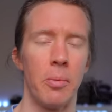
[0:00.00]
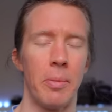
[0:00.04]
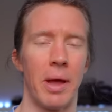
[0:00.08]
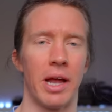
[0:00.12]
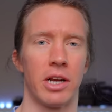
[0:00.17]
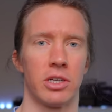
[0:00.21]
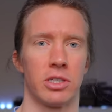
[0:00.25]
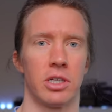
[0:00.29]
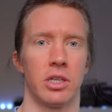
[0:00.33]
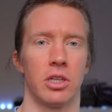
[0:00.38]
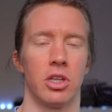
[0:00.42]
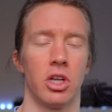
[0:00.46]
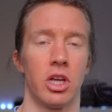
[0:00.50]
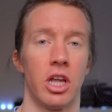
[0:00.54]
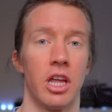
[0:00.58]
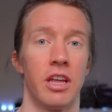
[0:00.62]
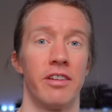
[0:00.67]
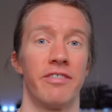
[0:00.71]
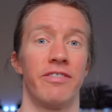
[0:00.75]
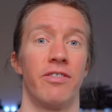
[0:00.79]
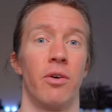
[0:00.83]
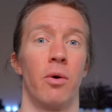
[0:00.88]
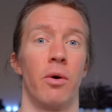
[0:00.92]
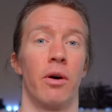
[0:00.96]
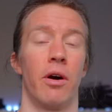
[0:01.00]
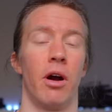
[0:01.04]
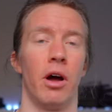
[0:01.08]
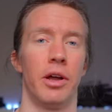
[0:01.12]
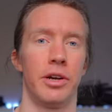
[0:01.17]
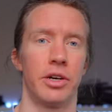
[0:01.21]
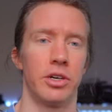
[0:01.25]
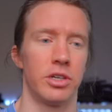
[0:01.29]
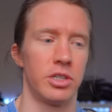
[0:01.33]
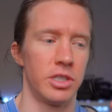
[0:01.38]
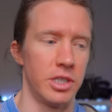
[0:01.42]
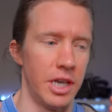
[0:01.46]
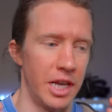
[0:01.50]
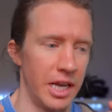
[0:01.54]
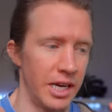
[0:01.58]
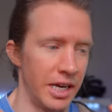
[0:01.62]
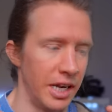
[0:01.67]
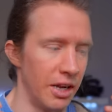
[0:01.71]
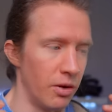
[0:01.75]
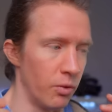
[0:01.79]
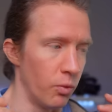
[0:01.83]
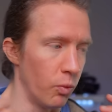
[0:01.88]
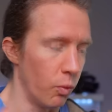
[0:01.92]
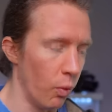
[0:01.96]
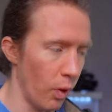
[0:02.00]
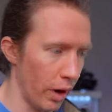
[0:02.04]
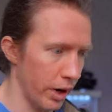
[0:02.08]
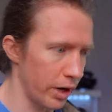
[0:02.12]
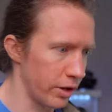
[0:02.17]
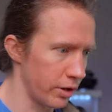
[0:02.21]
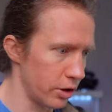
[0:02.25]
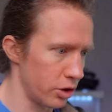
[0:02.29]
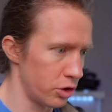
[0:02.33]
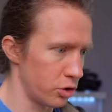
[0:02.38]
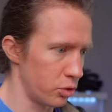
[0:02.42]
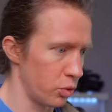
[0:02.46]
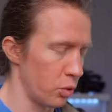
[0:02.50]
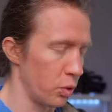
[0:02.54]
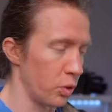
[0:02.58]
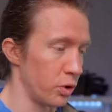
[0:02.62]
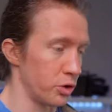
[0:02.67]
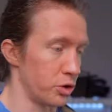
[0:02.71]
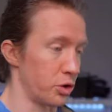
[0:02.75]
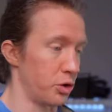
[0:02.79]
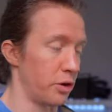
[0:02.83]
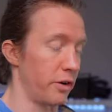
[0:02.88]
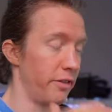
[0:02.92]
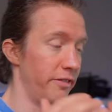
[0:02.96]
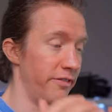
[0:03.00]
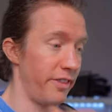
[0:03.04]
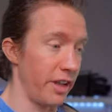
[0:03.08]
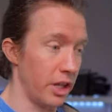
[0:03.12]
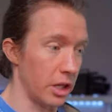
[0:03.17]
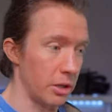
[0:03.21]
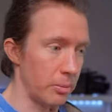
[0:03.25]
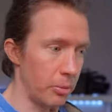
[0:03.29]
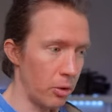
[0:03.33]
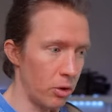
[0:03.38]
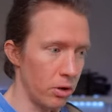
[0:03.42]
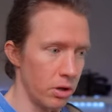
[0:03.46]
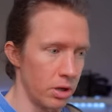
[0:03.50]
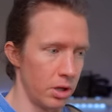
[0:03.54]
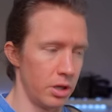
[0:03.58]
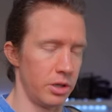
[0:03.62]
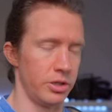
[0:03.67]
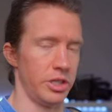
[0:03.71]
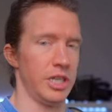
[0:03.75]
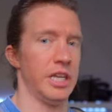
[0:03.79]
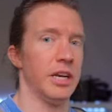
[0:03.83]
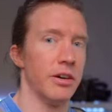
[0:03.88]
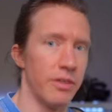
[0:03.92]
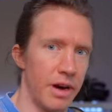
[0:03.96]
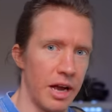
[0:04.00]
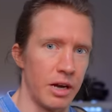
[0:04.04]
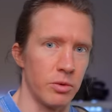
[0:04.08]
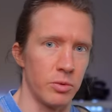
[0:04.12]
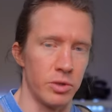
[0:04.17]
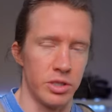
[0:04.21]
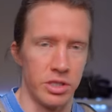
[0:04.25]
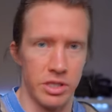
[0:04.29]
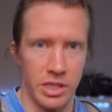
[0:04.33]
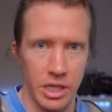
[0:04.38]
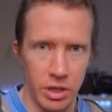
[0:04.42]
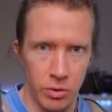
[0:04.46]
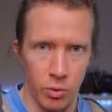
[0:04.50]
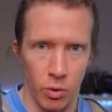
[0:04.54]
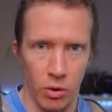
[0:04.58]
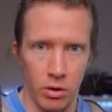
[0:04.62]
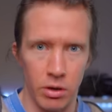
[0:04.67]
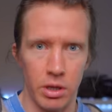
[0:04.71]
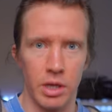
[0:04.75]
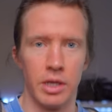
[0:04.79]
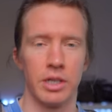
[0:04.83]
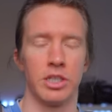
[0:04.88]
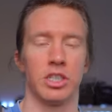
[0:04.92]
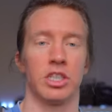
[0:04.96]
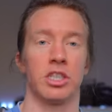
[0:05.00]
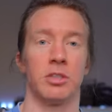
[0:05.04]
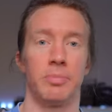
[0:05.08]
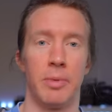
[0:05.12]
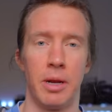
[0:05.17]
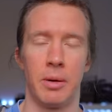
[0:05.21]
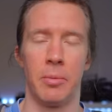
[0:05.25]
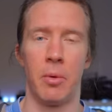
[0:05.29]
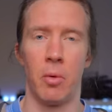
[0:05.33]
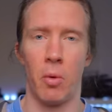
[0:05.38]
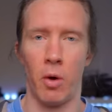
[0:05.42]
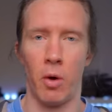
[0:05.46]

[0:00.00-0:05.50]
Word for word: I'm actually looking for understanding what other tools are available to interact with SQL to speed up my